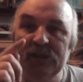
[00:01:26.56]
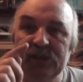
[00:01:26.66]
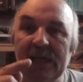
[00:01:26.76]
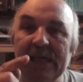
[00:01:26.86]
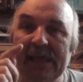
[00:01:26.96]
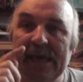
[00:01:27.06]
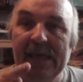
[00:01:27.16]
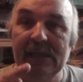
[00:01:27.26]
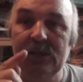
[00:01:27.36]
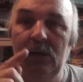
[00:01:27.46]
stain
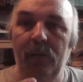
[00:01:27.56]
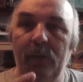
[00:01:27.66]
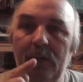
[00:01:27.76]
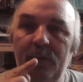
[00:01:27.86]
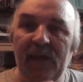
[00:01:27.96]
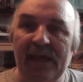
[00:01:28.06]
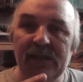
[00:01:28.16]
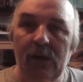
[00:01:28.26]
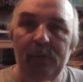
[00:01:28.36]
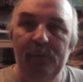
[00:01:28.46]
acts on that
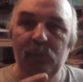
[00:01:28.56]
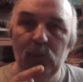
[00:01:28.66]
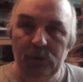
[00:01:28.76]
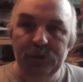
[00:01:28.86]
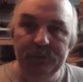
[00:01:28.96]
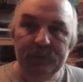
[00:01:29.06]
type of wood,